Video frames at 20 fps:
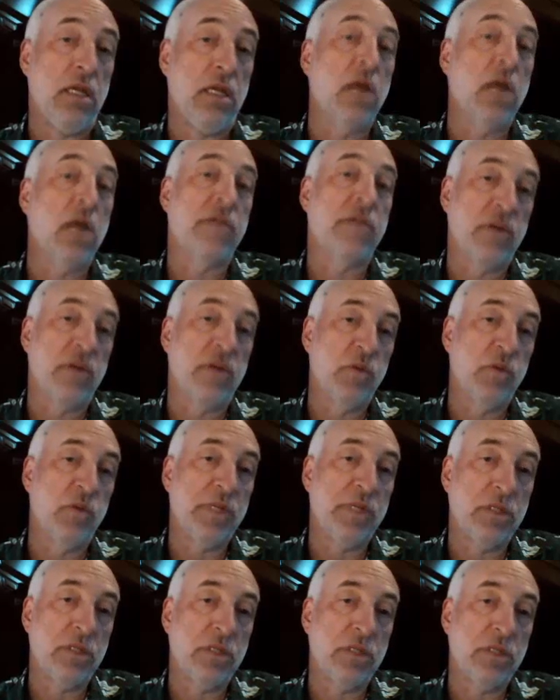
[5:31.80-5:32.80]
And none of
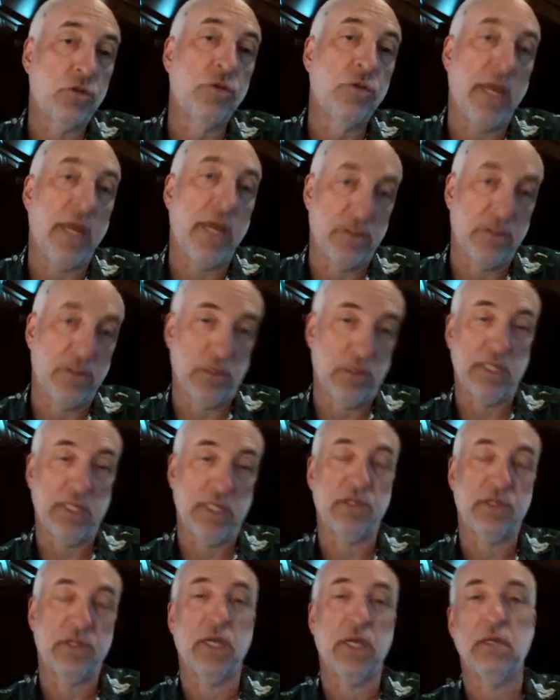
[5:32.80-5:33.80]
them would be the true
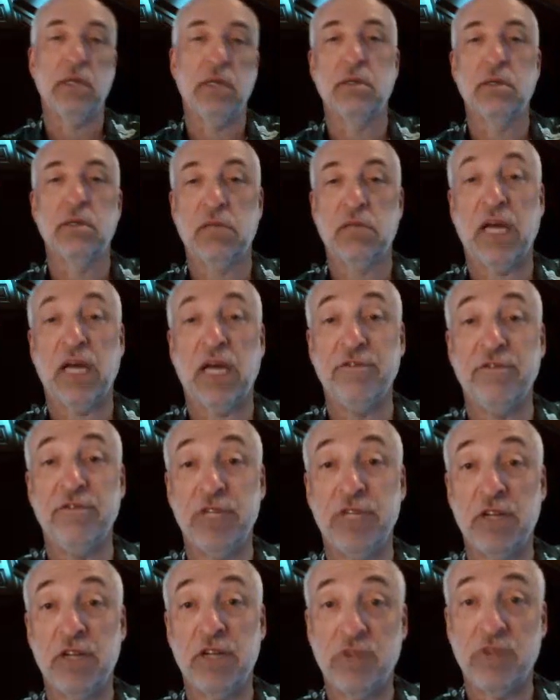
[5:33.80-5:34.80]
answer unless I
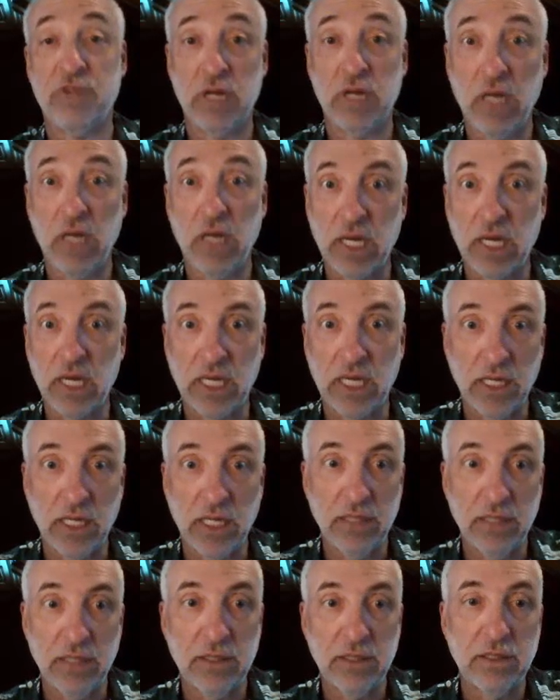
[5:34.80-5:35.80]
got very, very
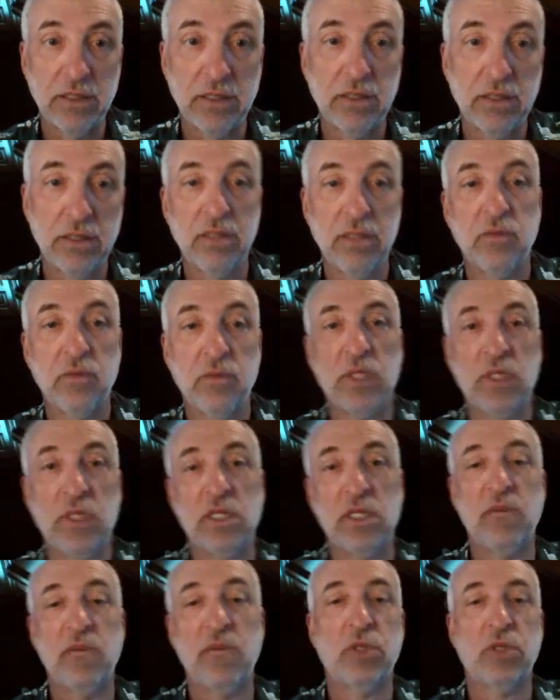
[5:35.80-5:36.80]
lucky
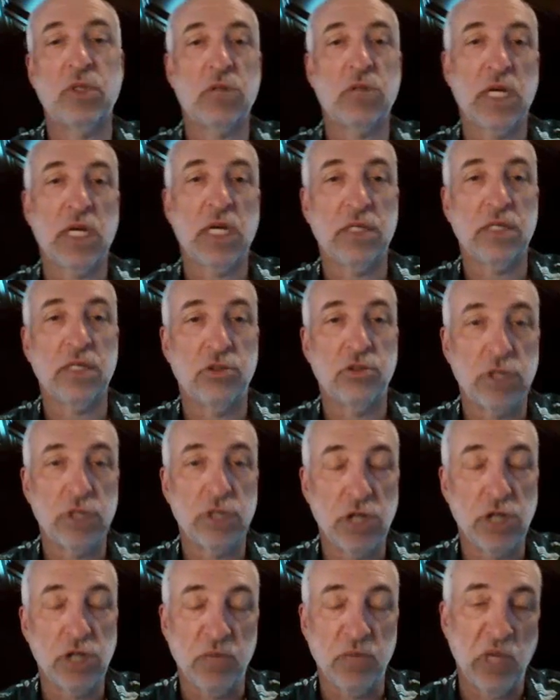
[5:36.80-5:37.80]
the temperature and
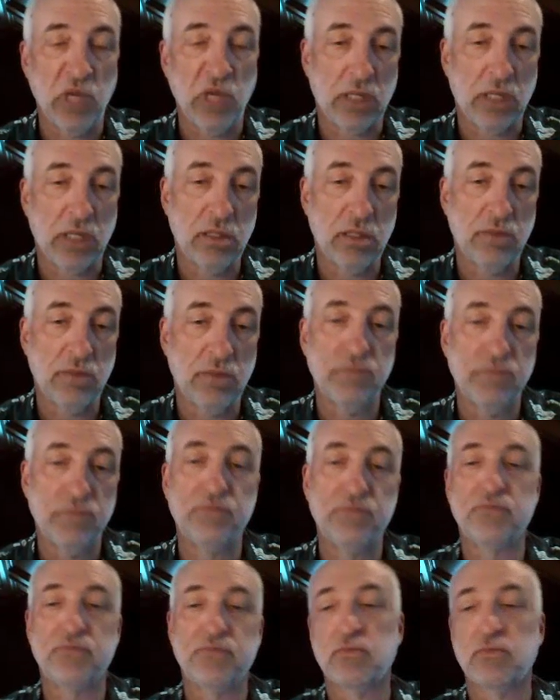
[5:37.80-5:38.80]
concentration I picked.